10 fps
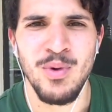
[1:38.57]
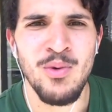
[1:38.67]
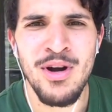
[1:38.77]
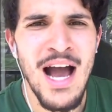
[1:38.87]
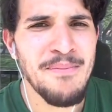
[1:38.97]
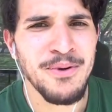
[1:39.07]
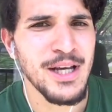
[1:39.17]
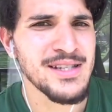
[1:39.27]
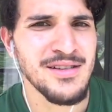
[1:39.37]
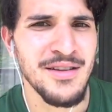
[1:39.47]
We were not
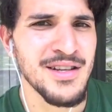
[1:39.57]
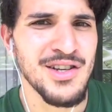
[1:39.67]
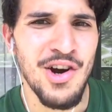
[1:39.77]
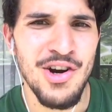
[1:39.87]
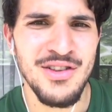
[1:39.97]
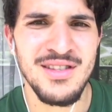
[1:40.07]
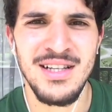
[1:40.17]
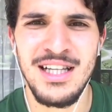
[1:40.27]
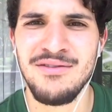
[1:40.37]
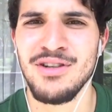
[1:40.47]
placed on this earth
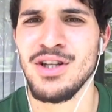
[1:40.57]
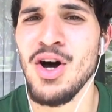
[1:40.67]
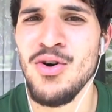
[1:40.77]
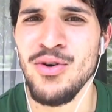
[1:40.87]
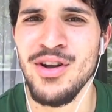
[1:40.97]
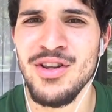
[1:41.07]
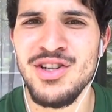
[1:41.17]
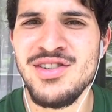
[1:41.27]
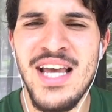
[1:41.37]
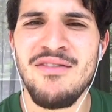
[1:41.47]
to live alone.
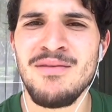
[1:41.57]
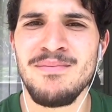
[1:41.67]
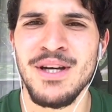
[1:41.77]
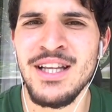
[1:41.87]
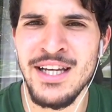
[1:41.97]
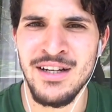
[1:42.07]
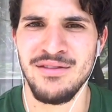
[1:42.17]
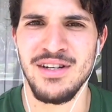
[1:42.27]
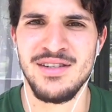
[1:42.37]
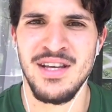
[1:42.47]
There's 7 billion
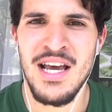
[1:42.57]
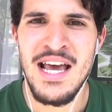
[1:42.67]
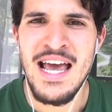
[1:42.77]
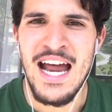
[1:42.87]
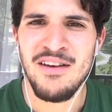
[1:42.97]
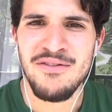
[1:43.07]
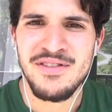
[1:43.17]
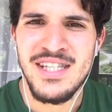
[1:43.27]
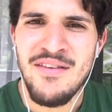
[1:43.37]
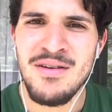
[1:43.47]
of us and if
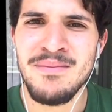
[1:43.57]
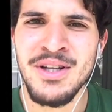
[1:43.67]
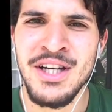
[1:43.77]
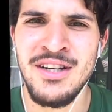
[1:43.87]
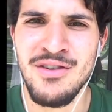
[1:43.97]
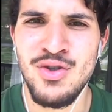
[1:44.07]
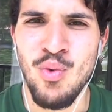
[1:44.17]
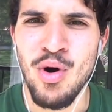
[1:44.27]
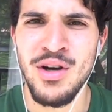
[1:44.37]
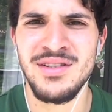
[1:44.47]
7 billion of us
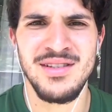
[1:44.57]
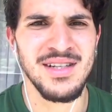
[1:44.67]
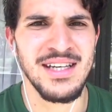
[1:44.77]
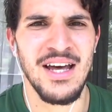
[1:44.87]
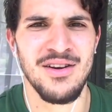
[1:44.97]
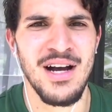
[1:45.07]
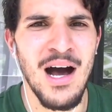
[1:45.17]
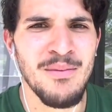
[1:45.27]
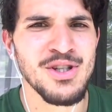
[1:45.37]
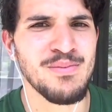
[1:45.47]
worked together,
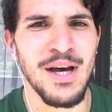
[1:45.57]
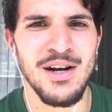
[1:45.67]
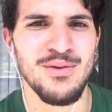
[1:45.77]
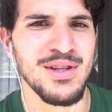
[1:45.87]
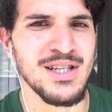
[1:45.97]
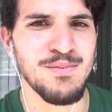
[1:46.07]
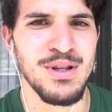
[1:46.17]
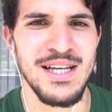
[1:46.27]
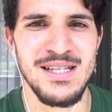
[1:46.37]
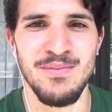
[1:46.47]
how much better would this
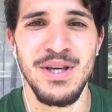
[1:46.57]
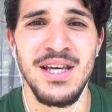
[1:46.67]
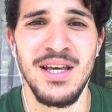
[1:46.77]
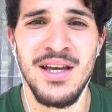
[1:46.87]
place be?